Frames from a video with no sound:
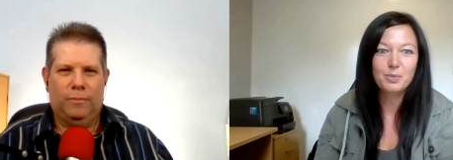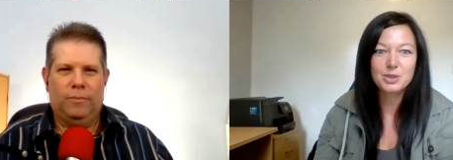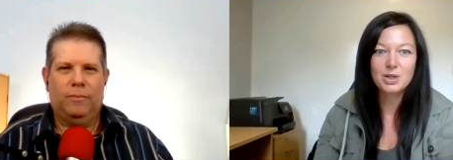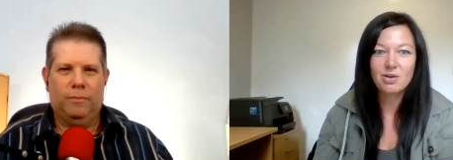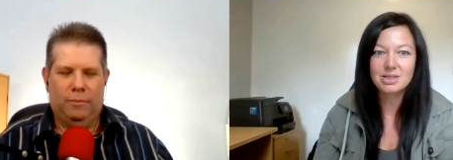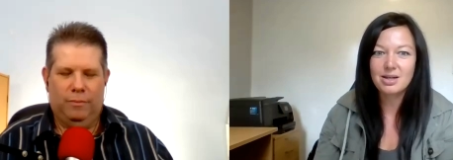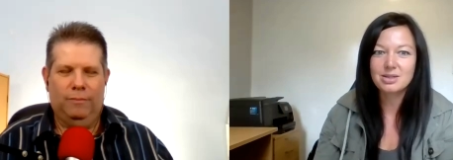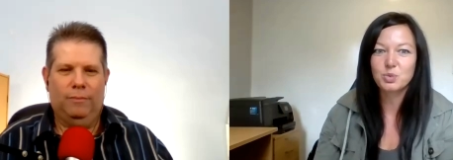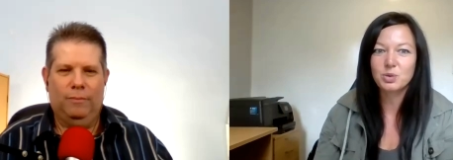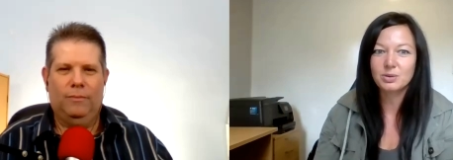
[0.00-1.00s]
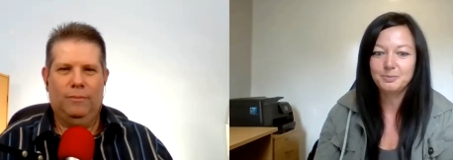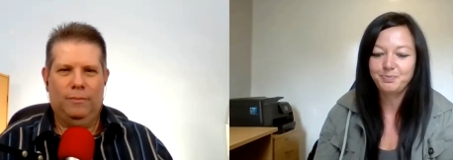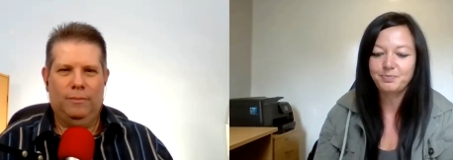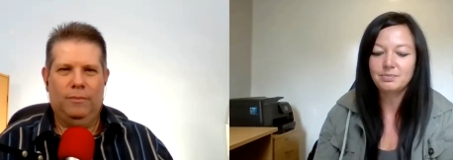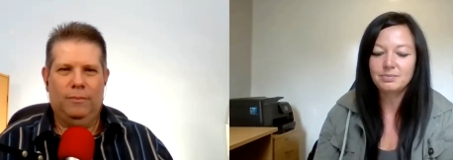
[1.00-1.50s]
Speaker 1: helps a lot. Mm-hmm.
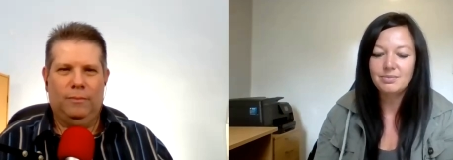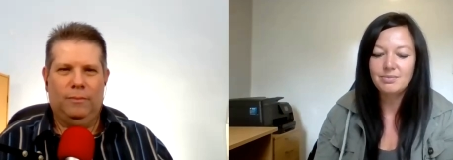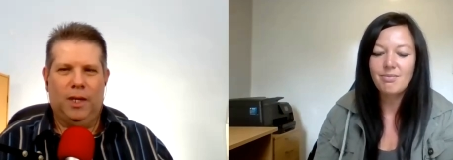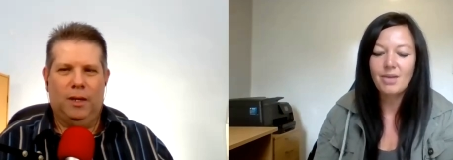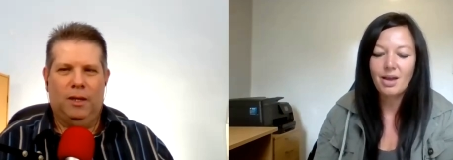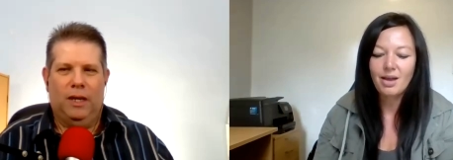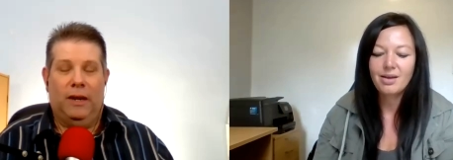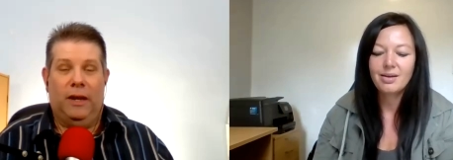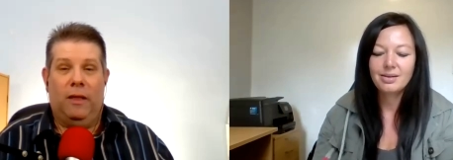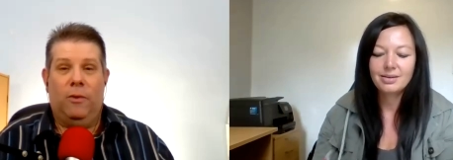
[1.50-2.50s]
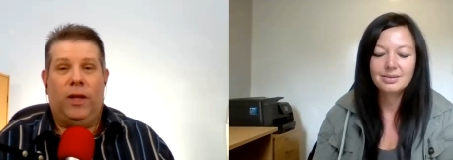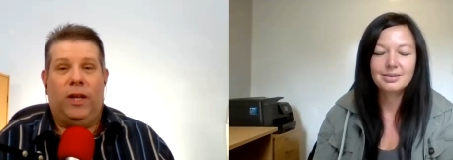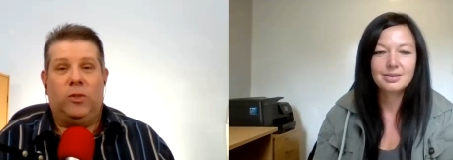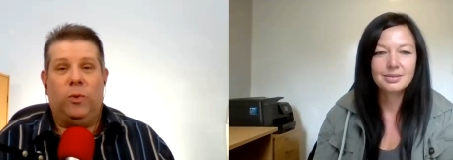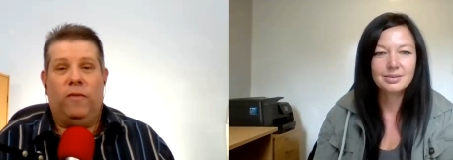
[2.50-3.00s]
Speaker 2: And the other thing
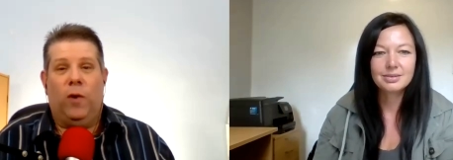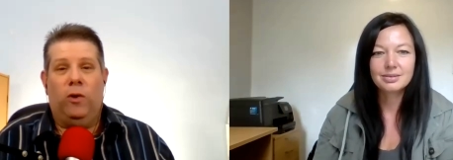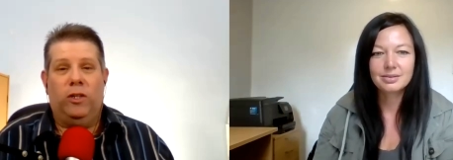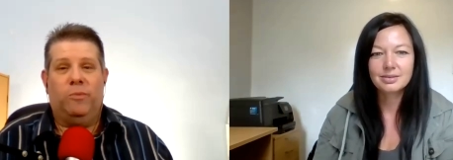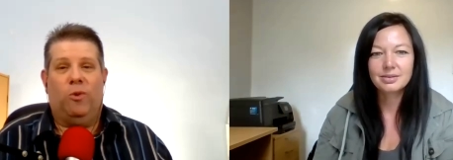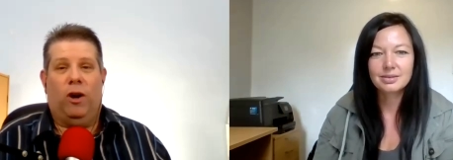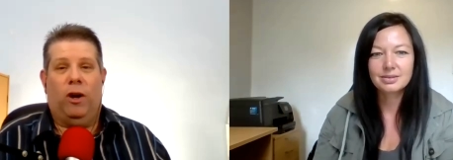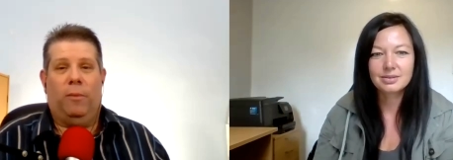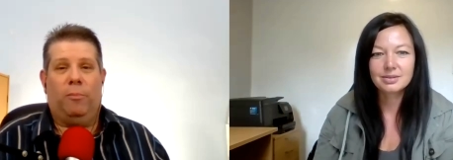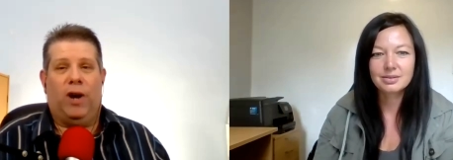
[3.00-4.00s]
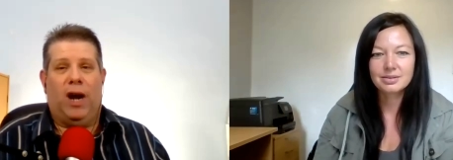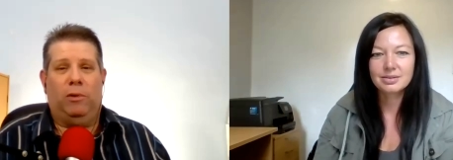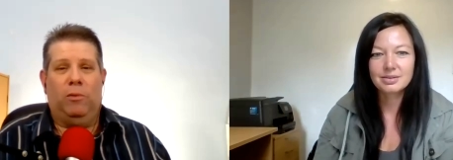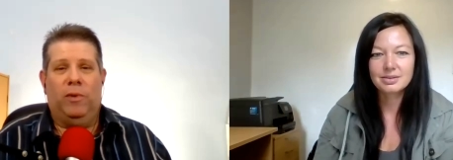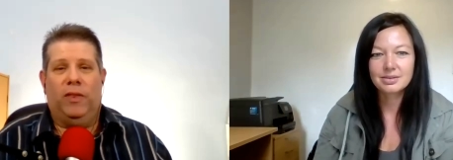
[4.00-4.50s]
is we focus more on the
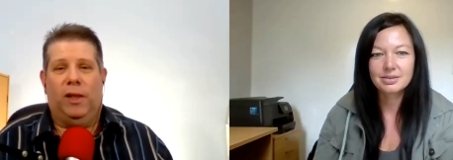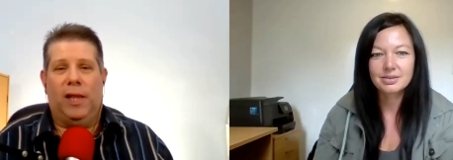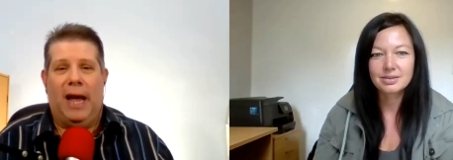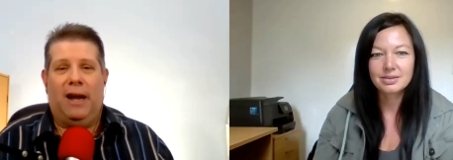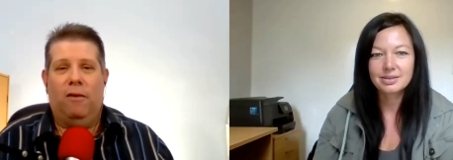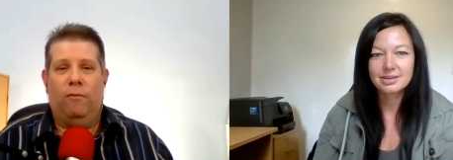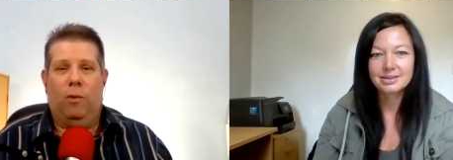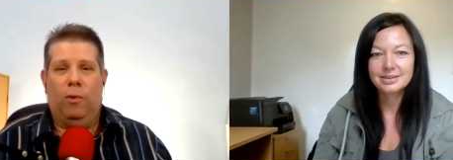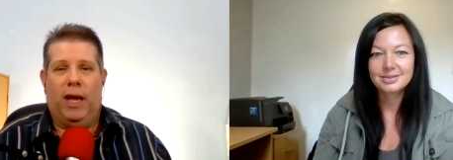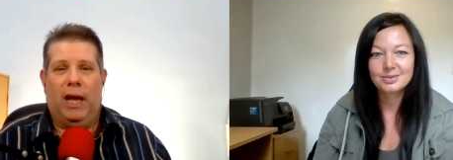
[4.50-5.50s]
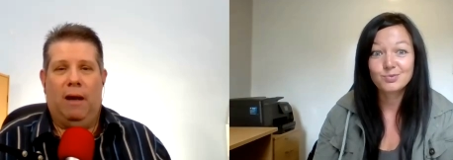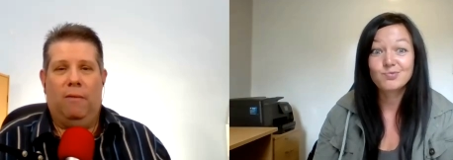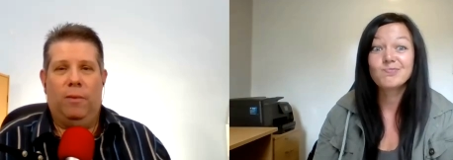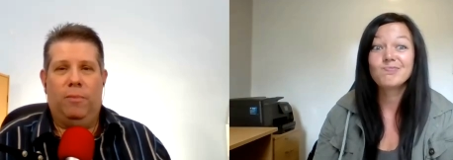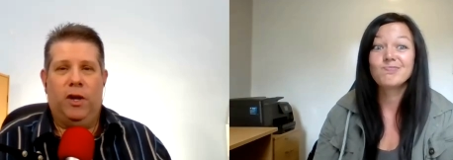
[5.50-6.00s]
problem and the lack of what we have
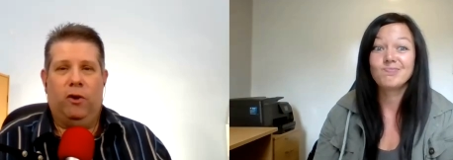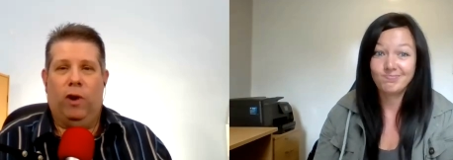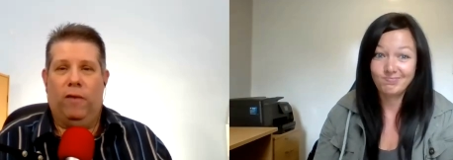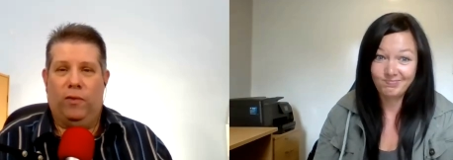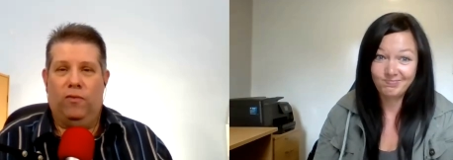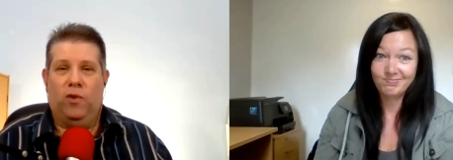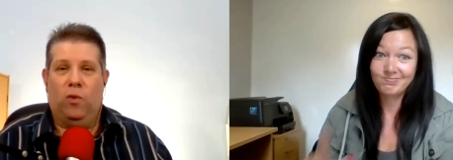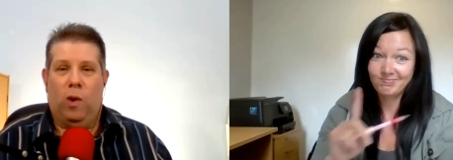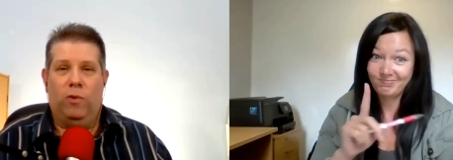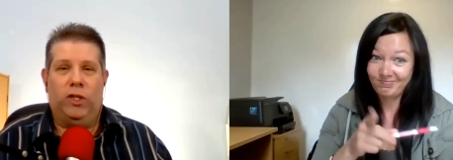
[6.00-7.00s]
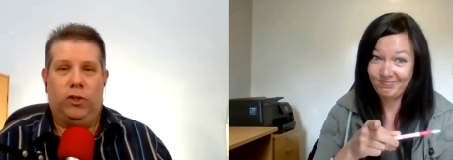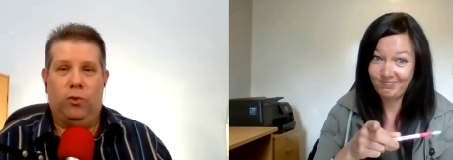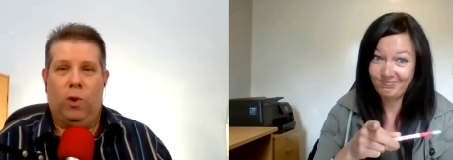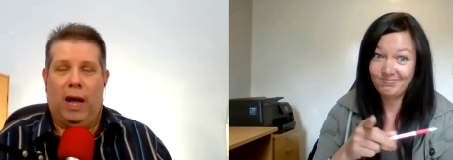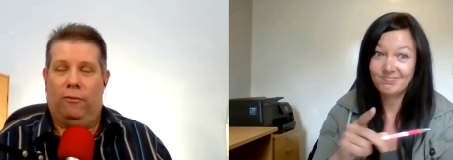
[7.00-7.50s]
than being grateful for what we do
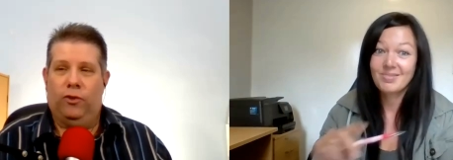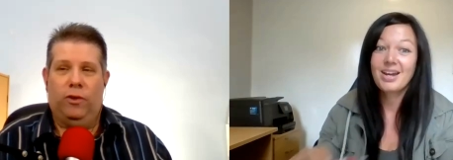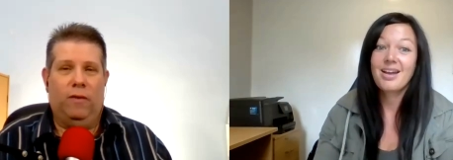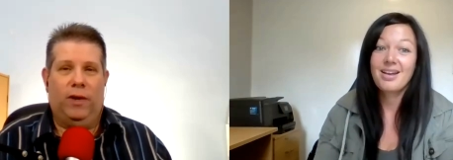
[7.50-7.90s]
have. So you have an